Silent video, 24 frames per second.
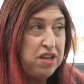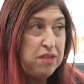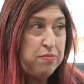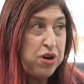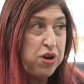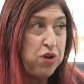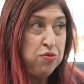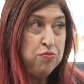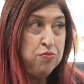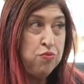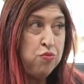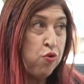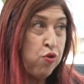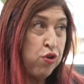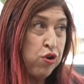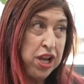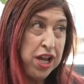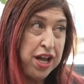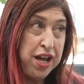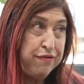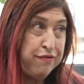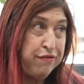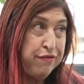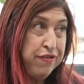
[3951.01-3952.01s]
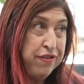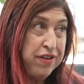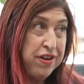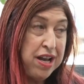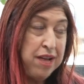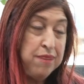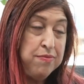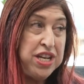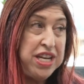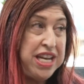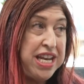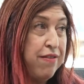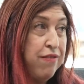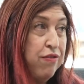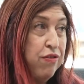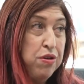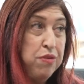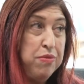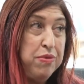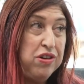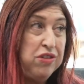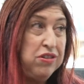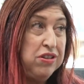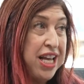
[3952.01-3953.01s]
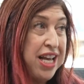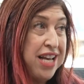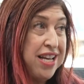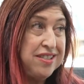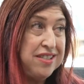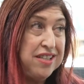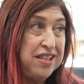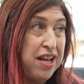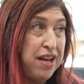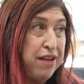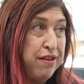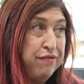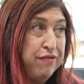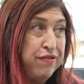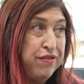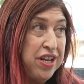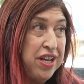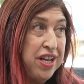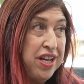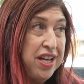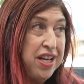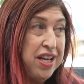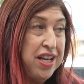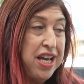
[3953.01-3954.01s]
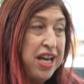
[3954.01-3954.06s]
only about more love. I'm never about less love.